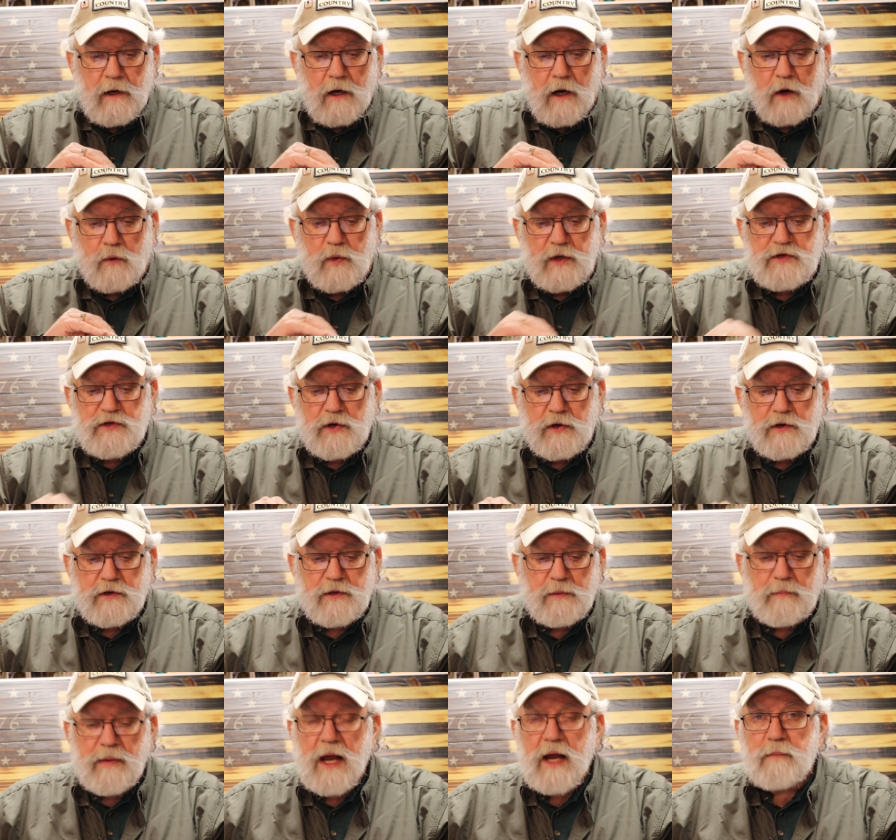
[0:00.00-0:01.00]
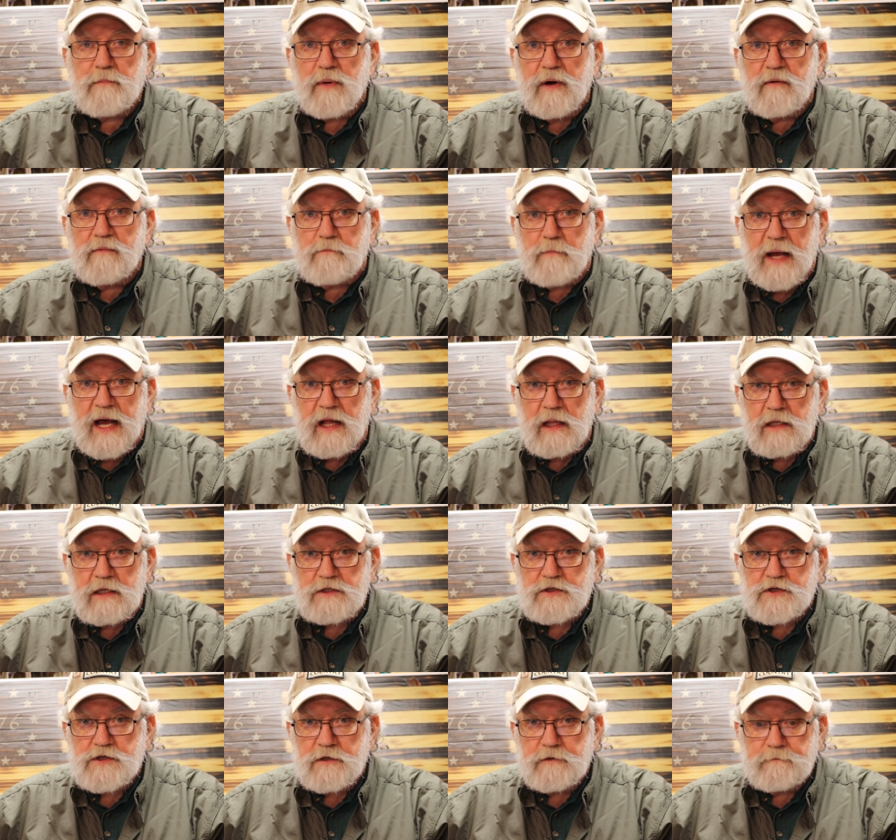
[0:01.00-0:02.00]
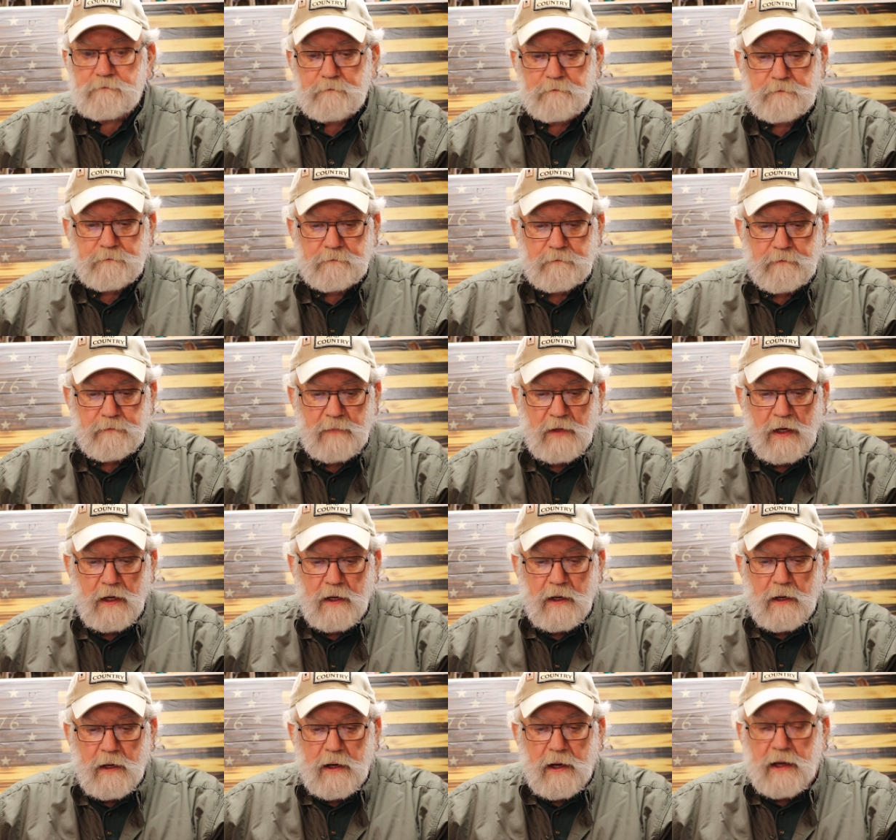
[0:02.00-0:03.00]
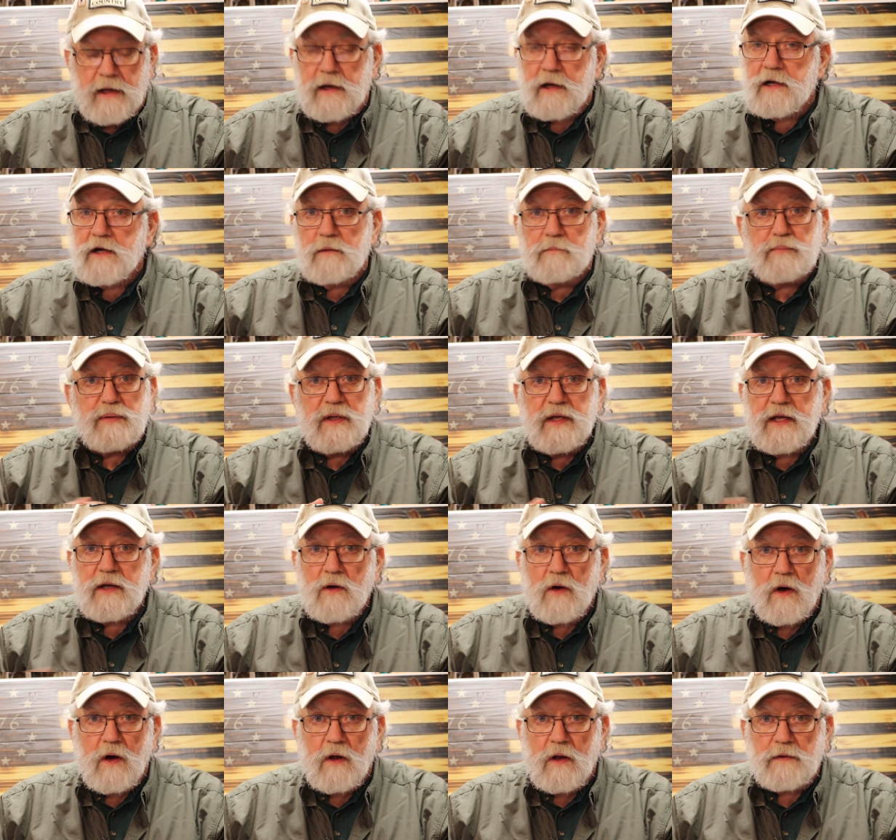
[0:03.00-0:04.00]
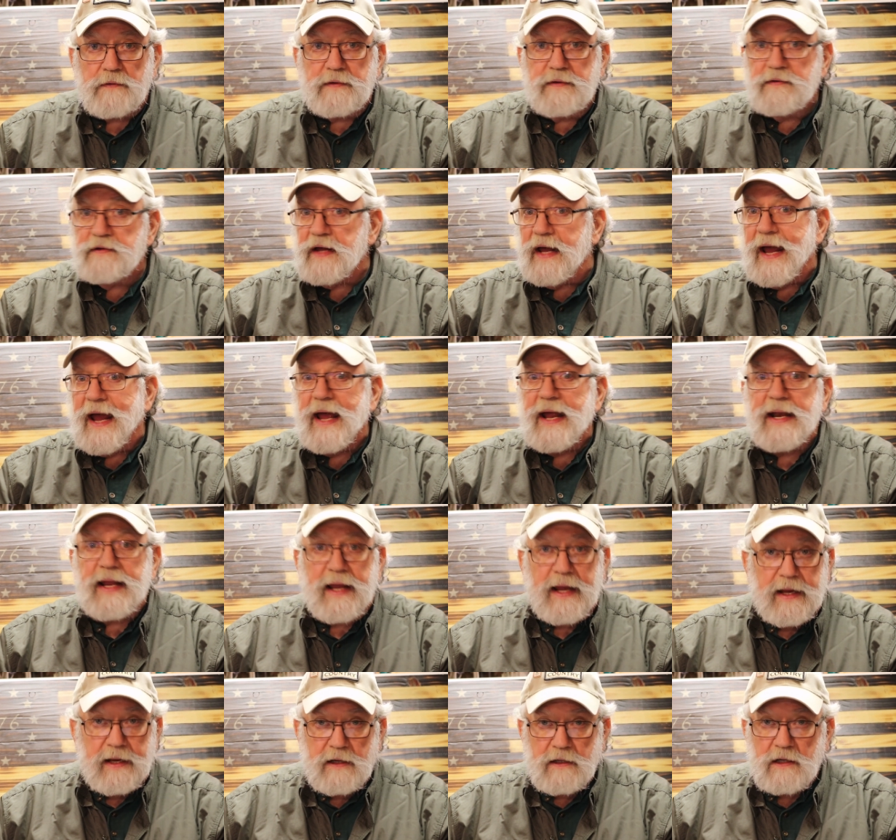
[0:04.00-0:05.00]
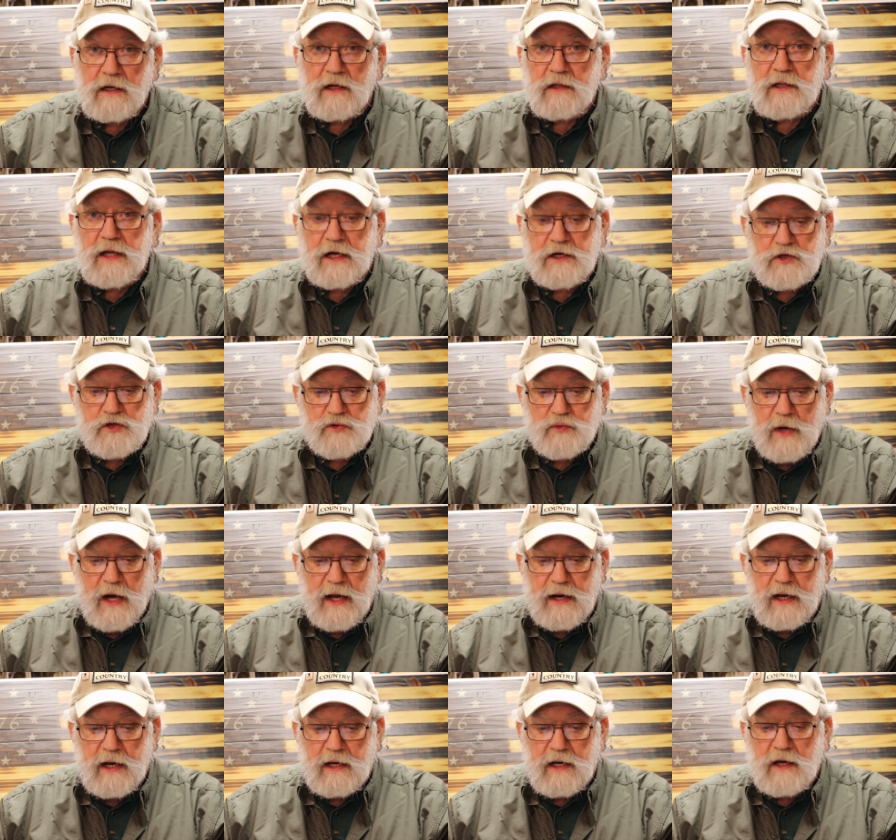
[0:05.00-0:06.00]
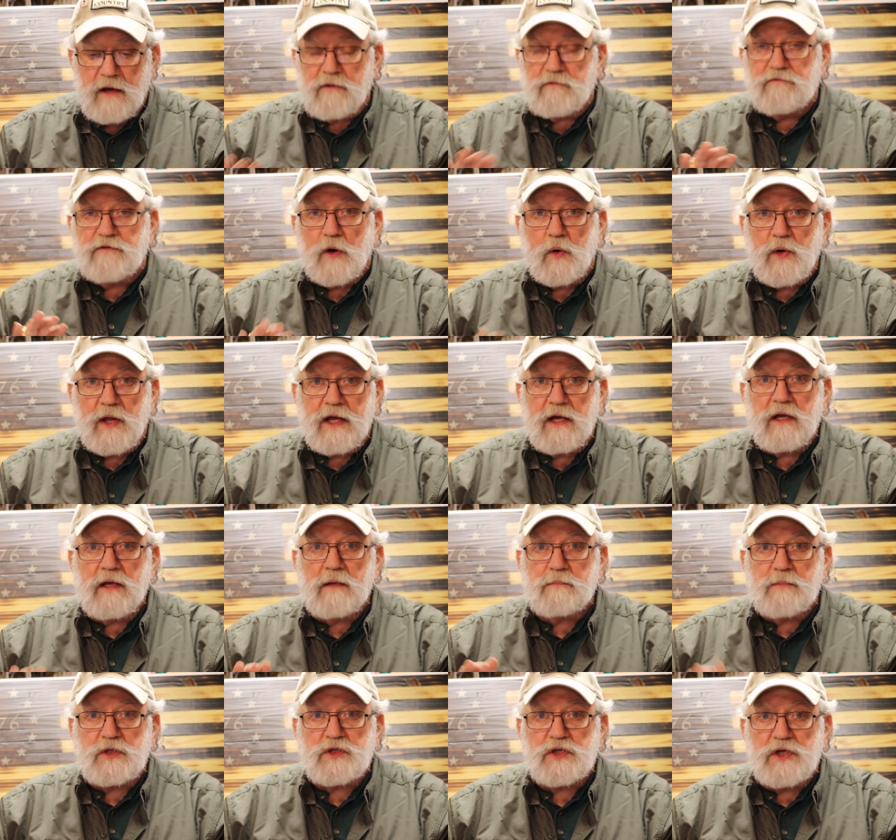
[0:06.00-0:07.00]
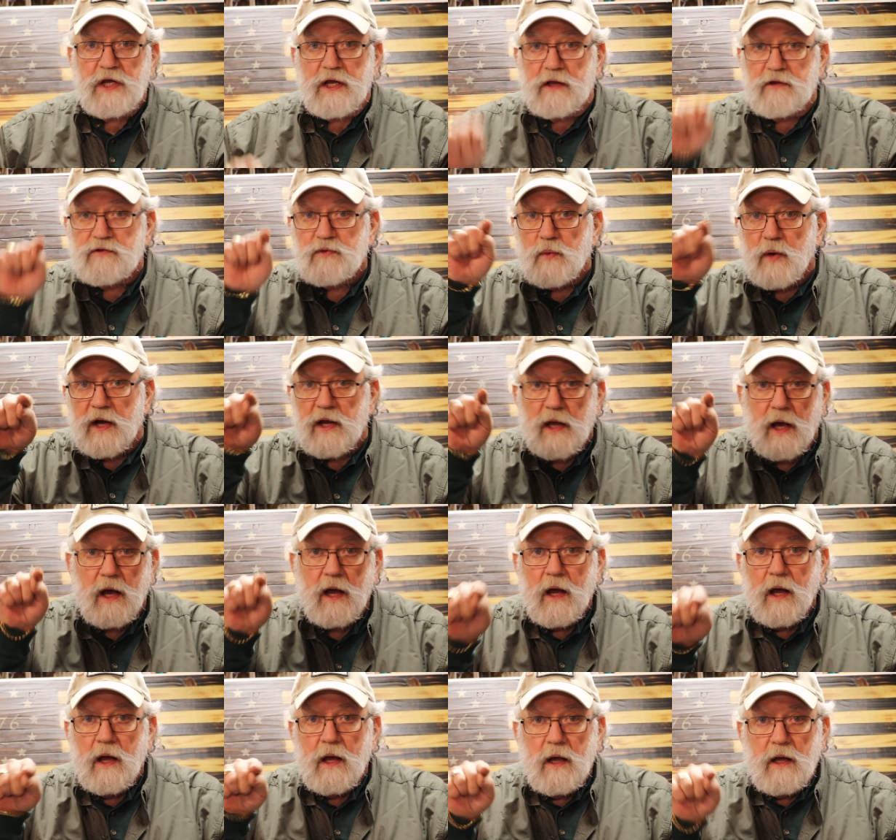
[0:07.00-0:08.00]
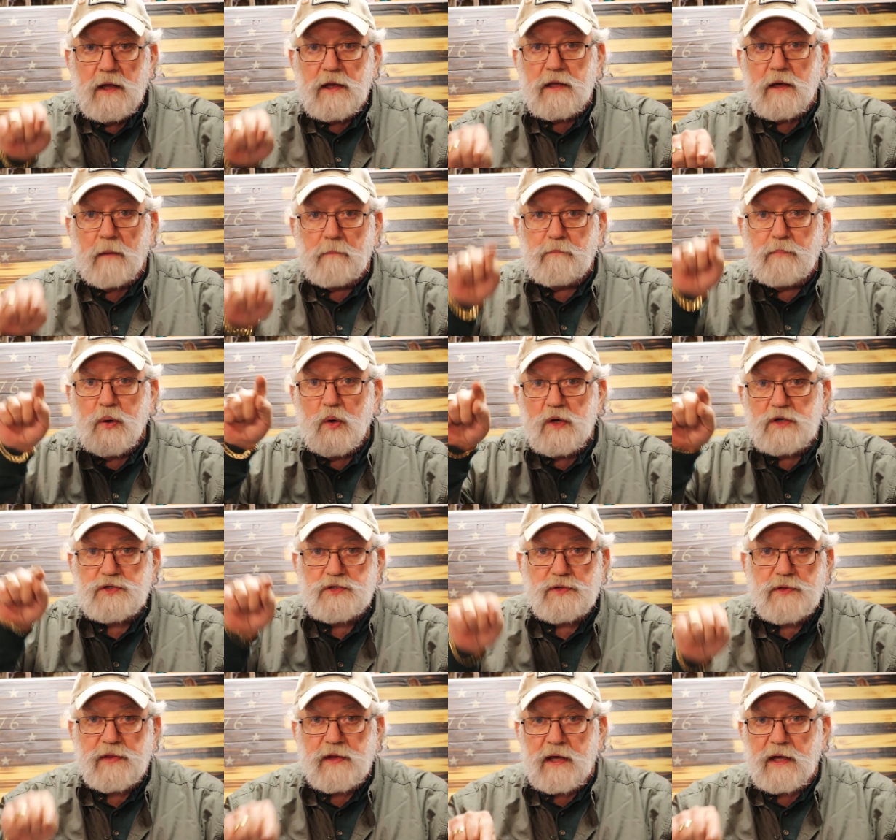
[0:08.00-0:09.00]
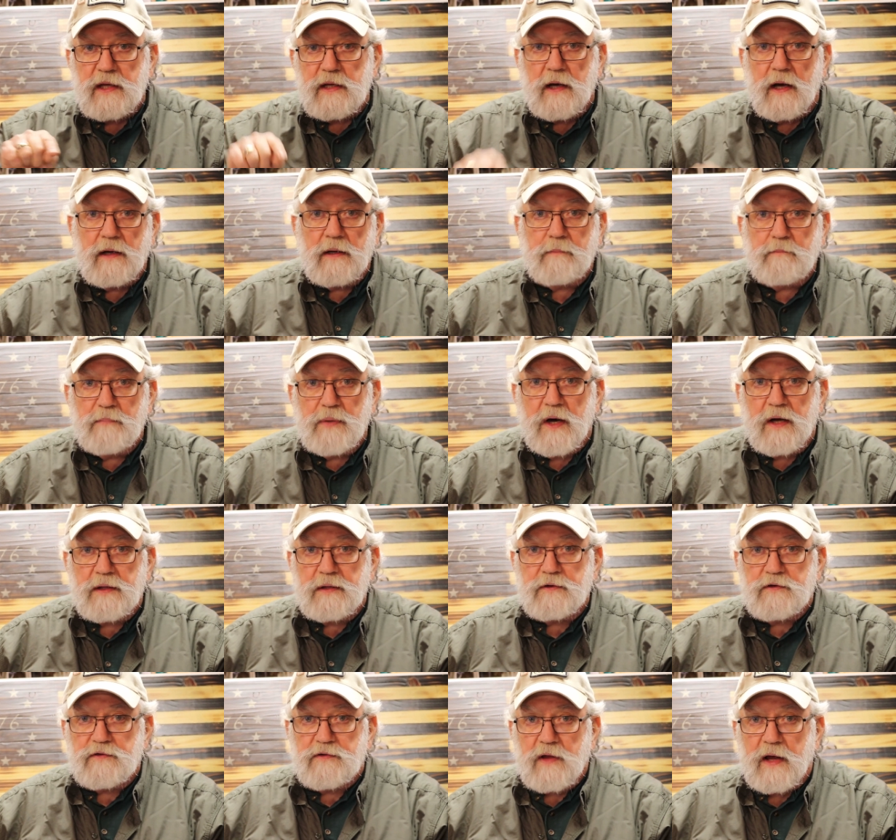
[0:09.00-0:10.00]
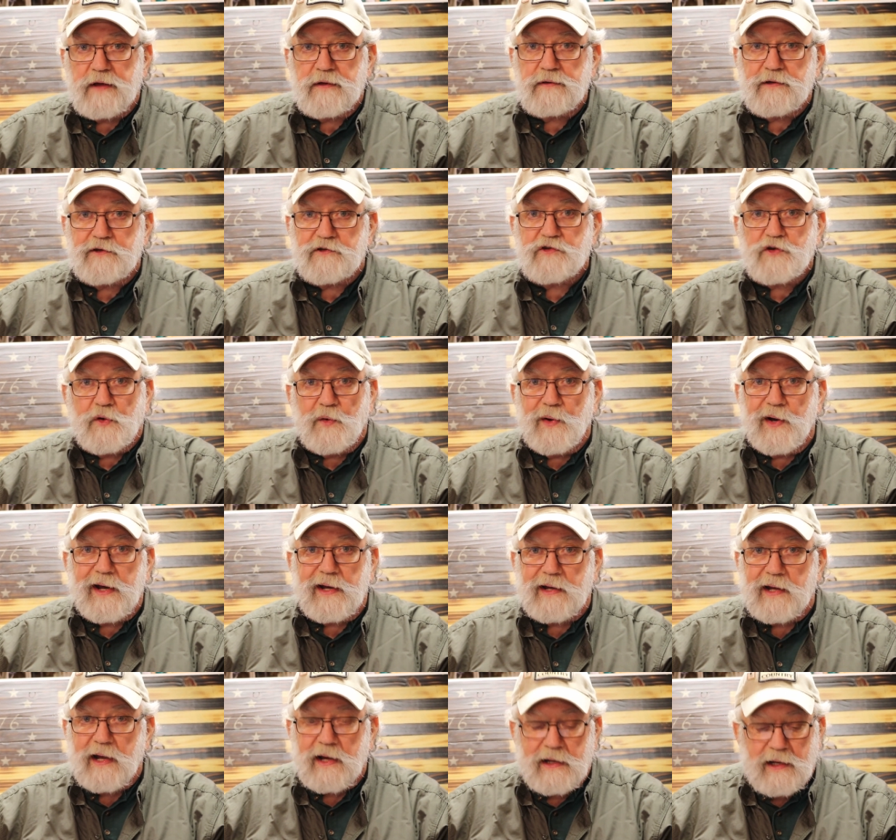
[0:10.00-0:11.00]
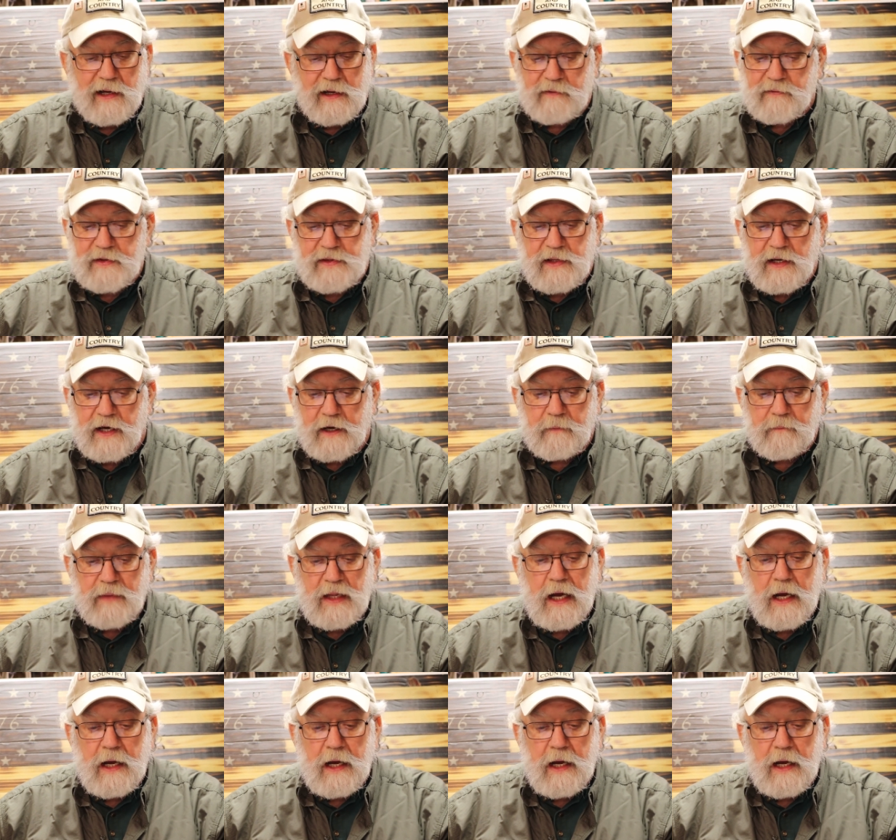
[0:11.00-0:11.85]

A return to paper ballots and a complete halt to any electronic voting machines where you, you push the uh, buttons on the screen, that kind of a thing.